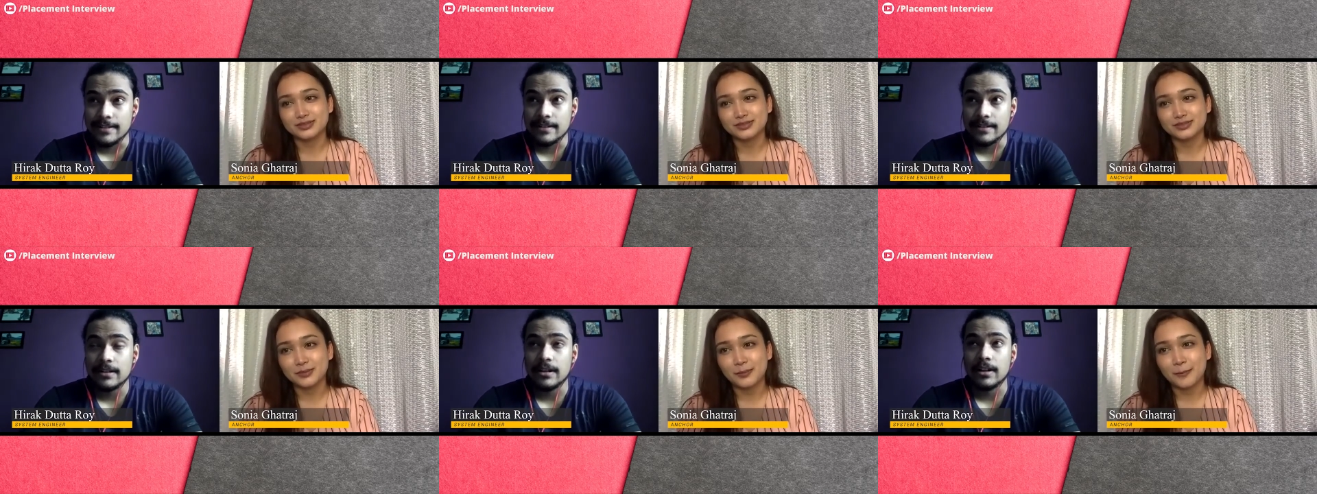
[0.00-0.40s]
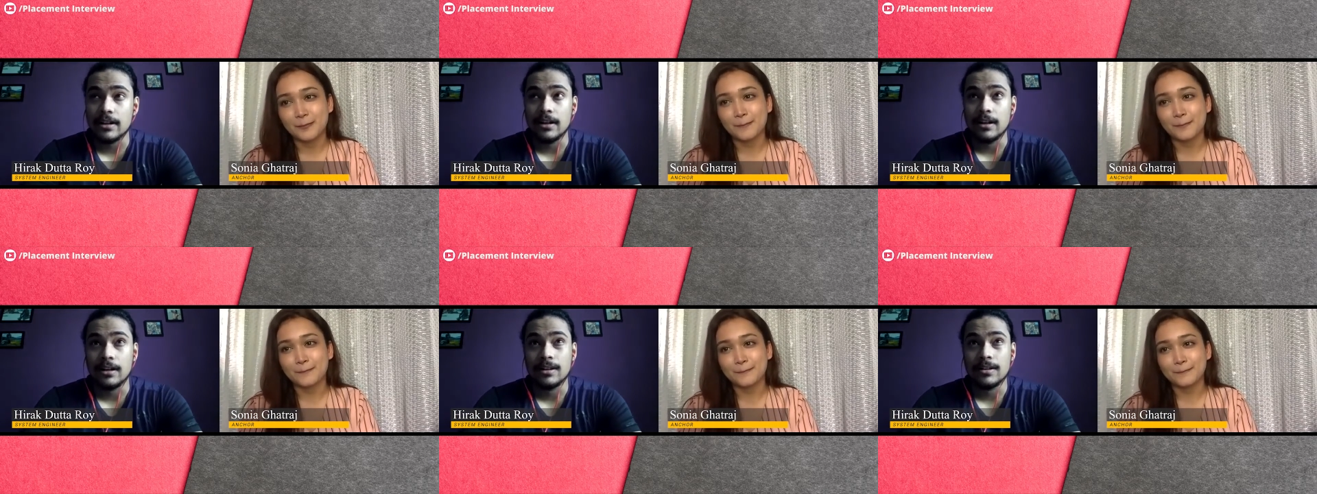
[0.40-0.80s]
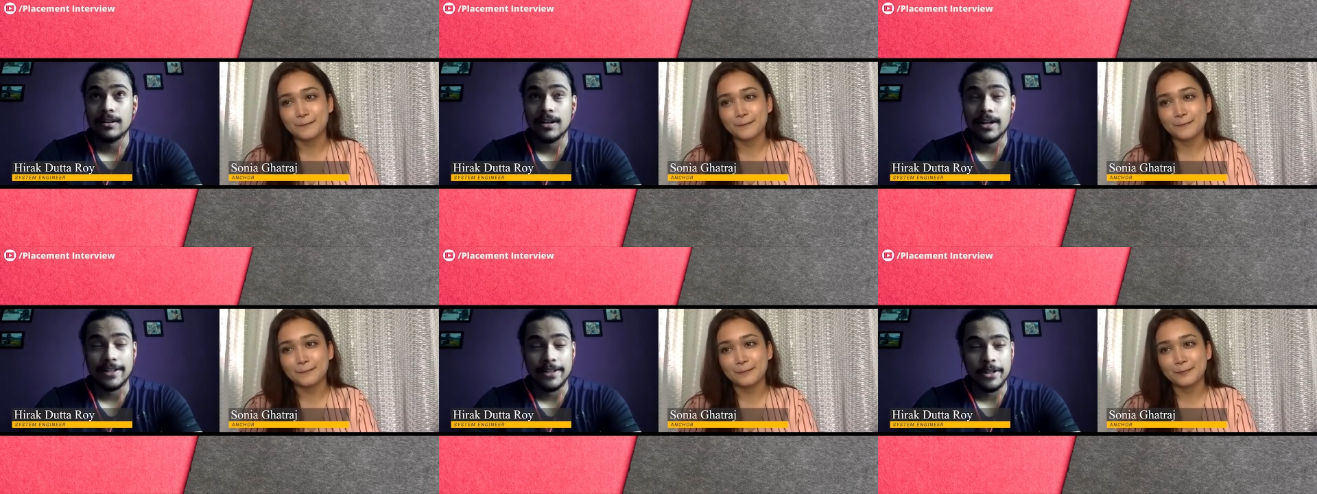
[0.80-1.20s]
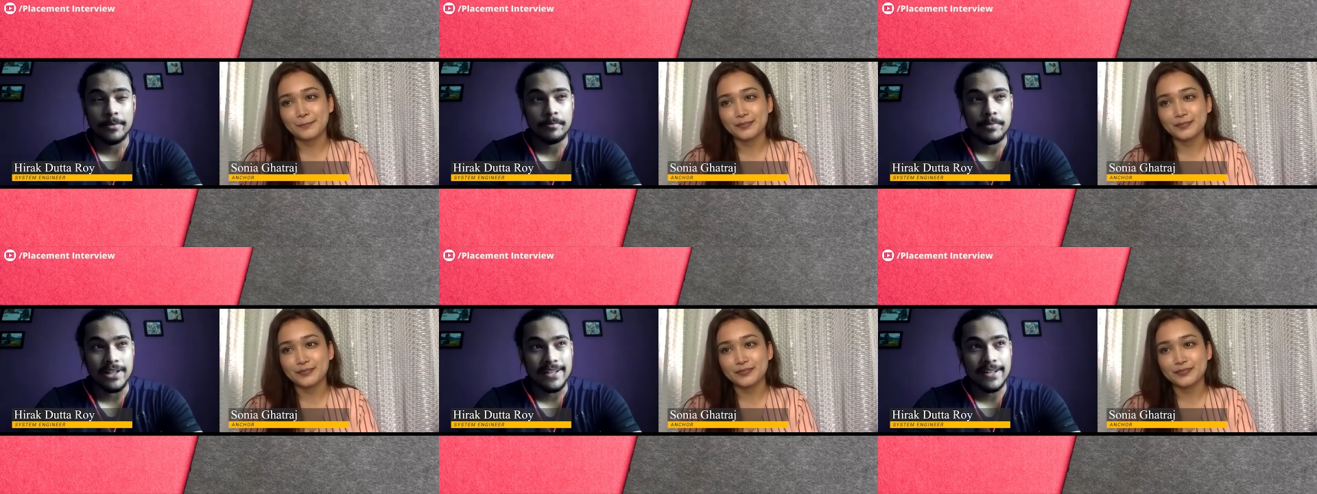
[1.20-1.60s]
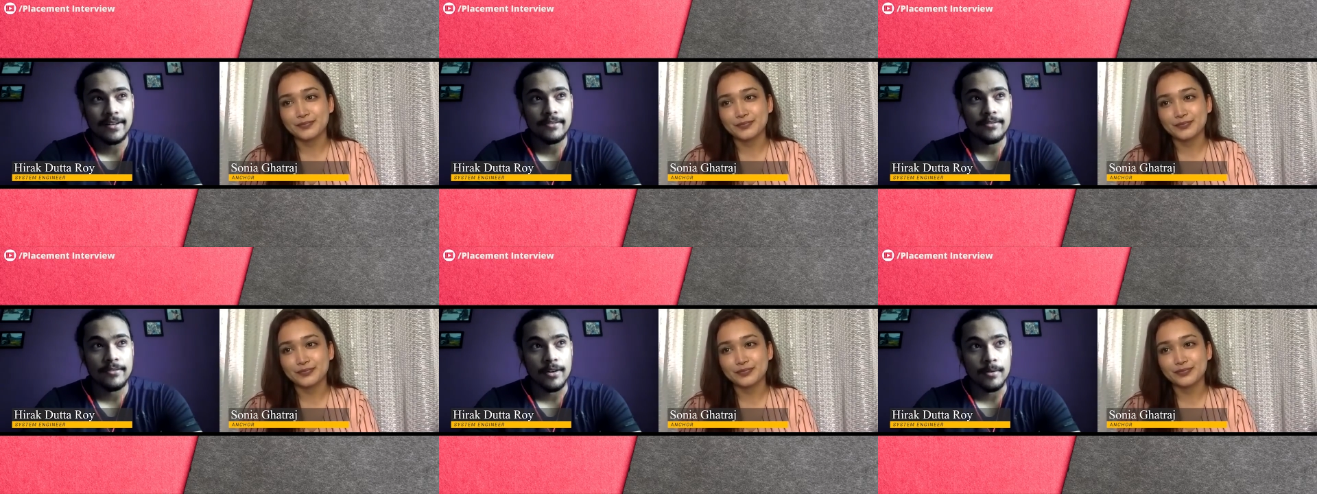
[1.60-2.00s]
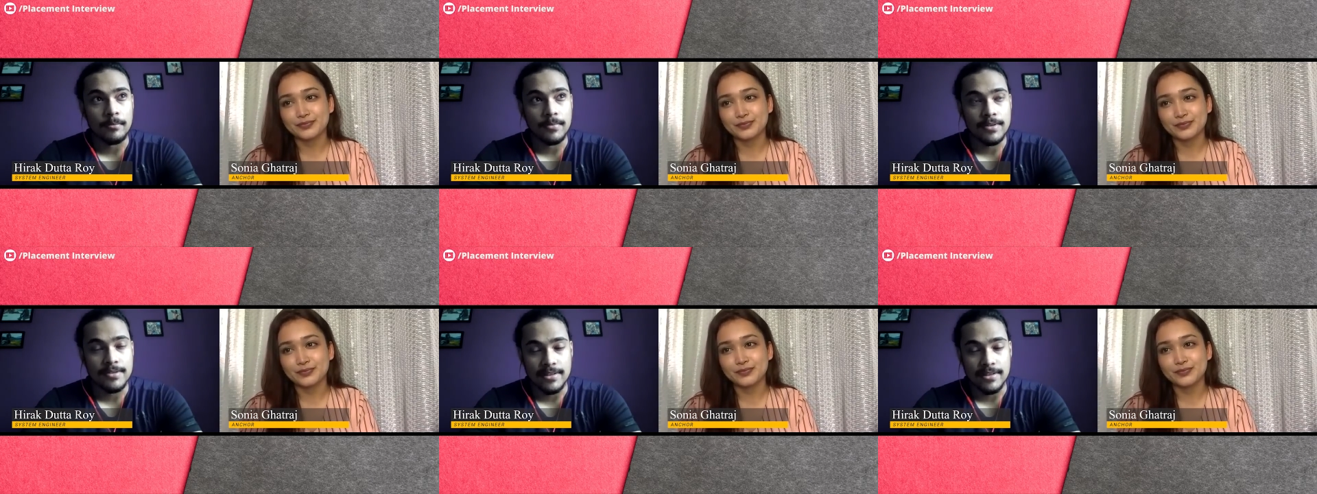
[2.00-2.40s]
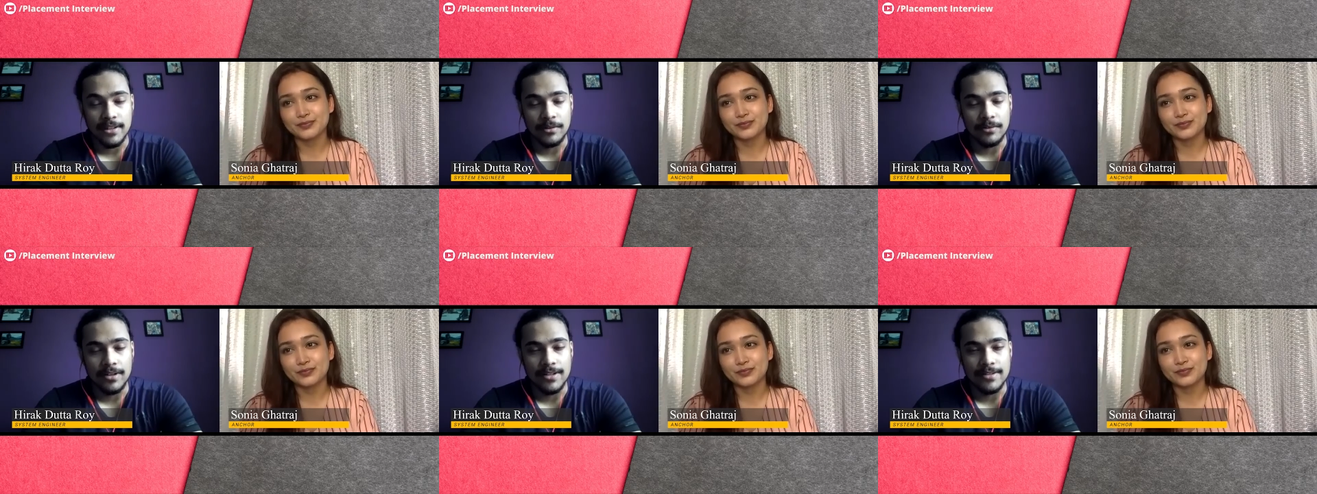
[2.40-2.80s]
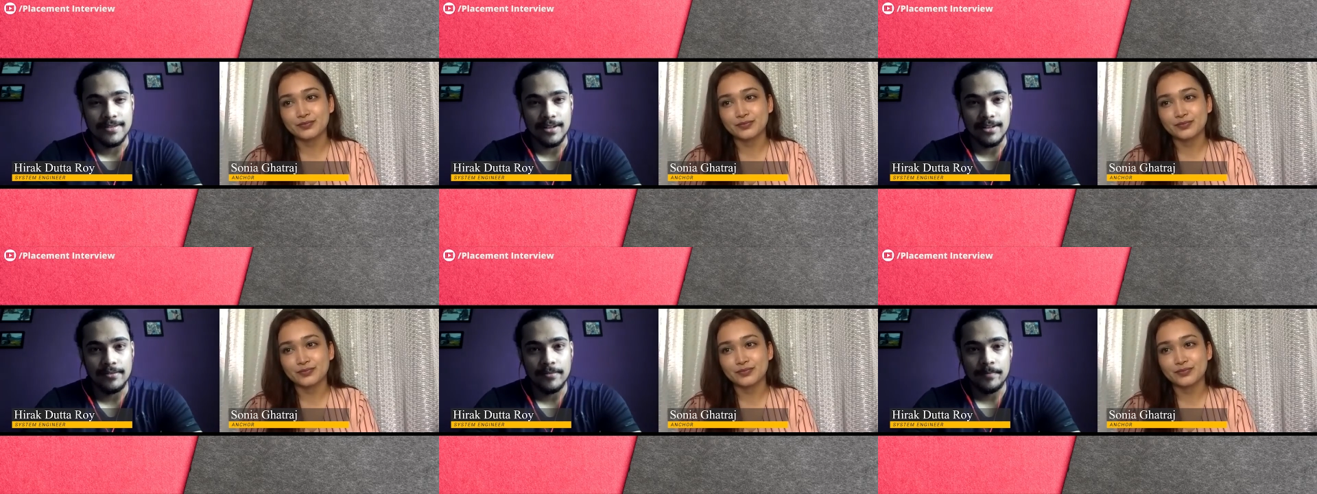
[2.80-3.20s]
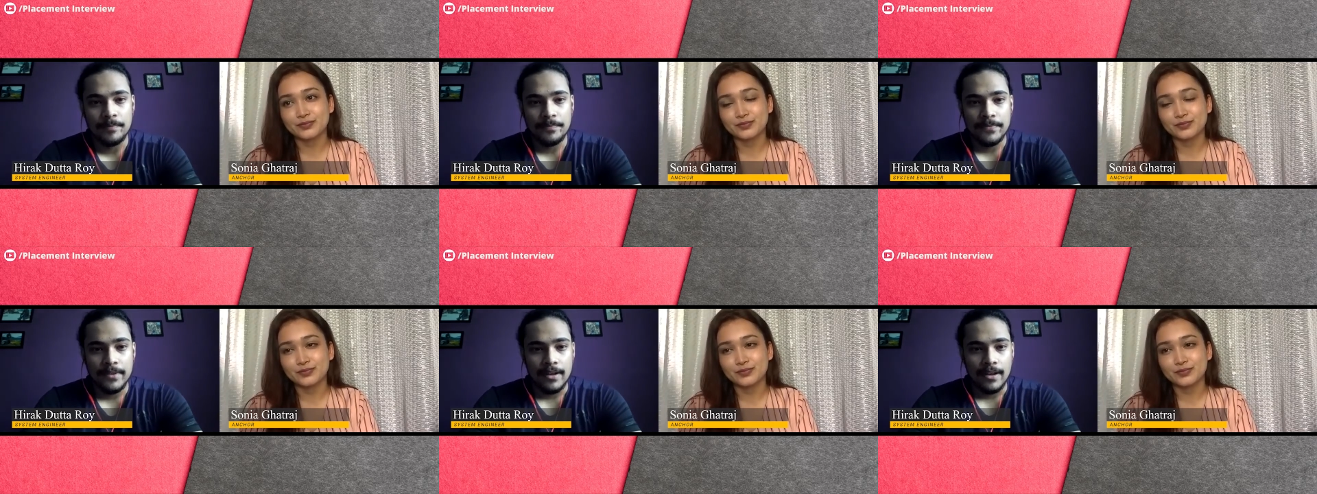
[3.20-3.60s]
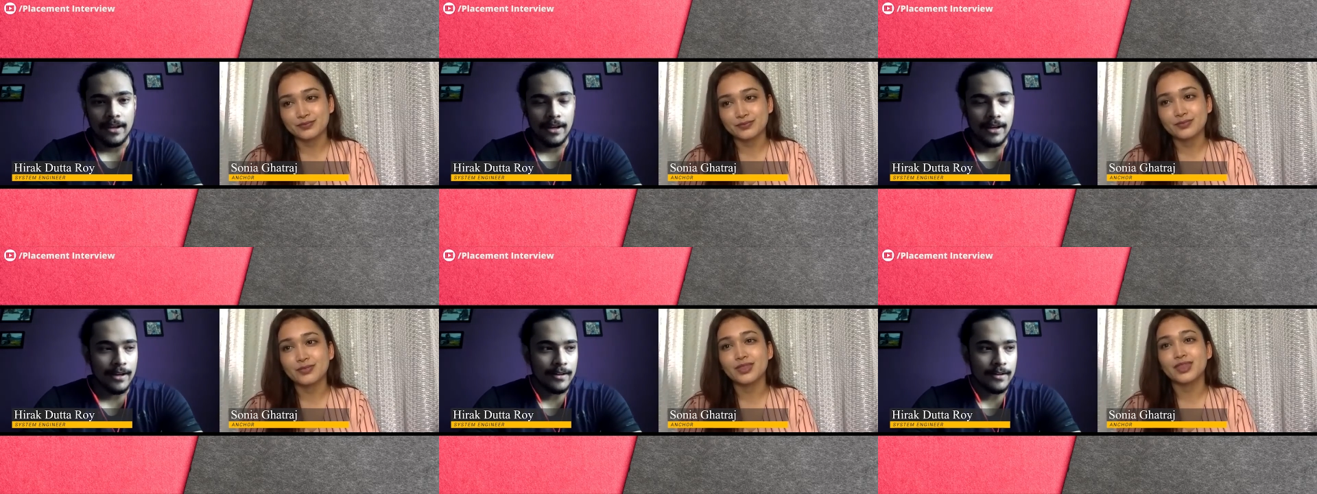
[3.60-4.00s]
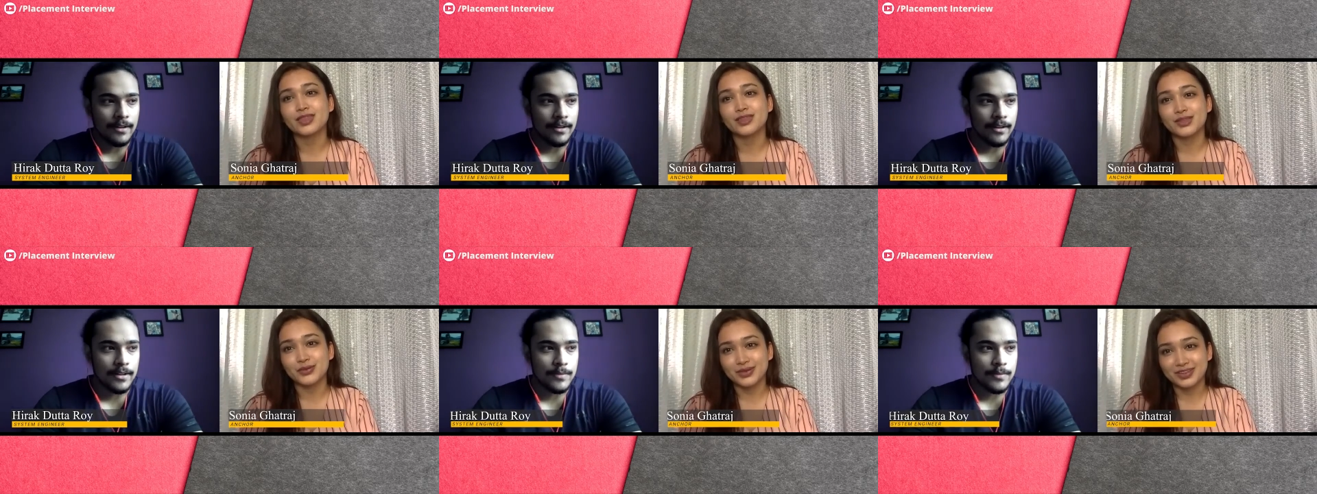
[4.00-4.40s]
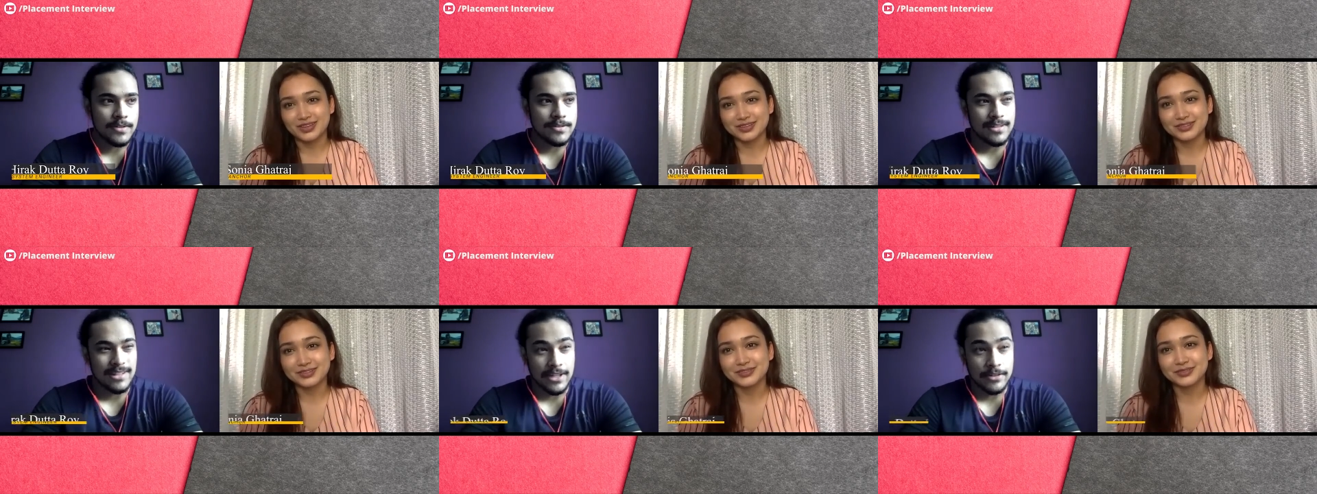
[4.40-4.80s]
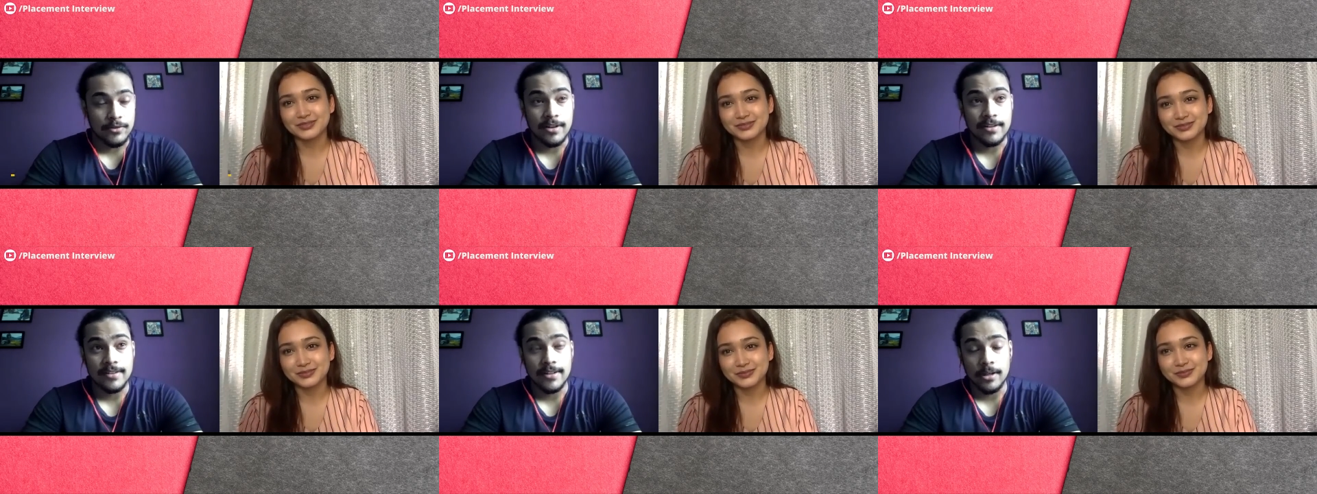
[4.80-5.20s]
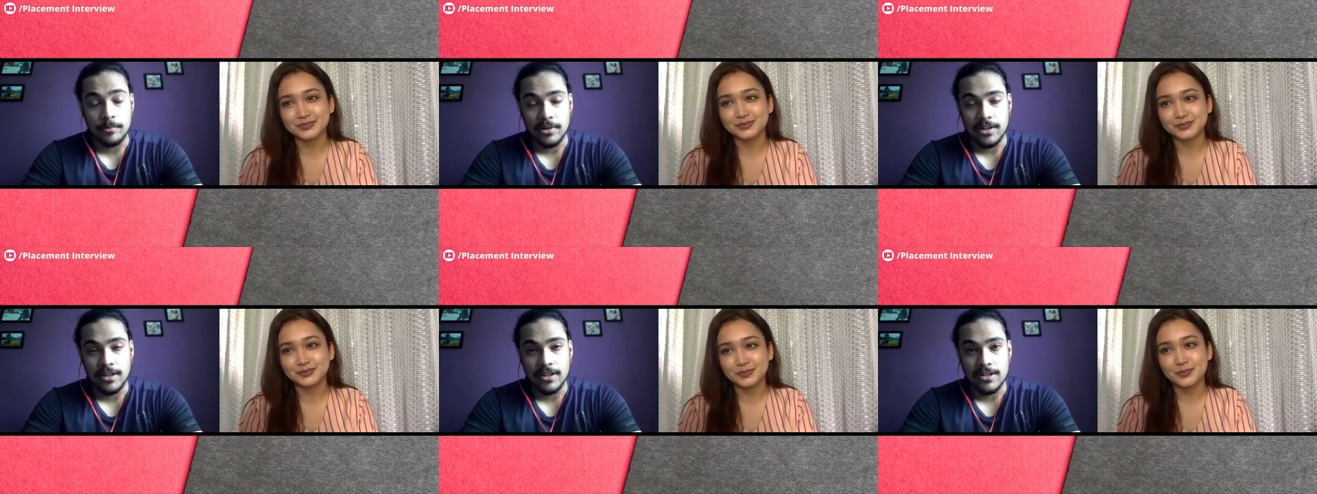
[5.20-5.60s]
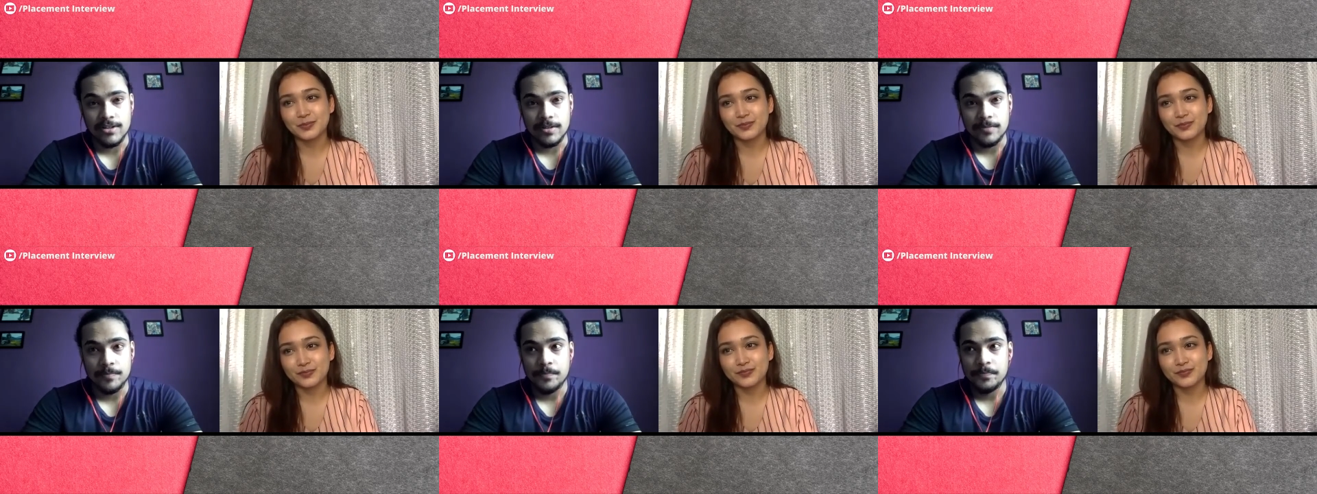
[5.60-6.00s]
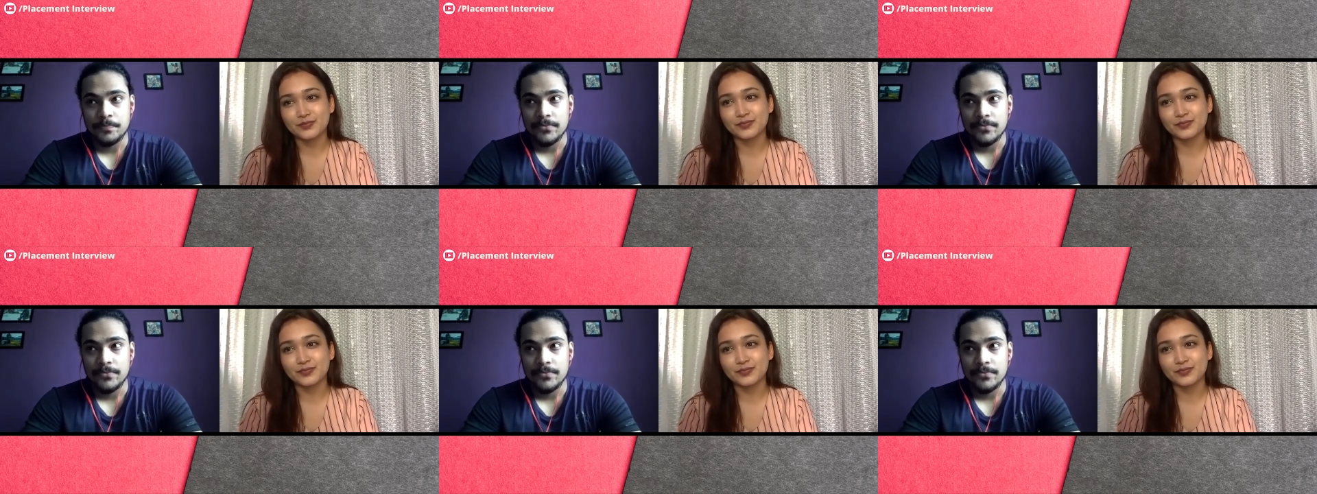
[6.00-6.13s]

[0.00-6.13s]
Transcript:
Speaker 1: year. Uh, I did BTech from Siliguri itself, and uh, it was electronics and communication.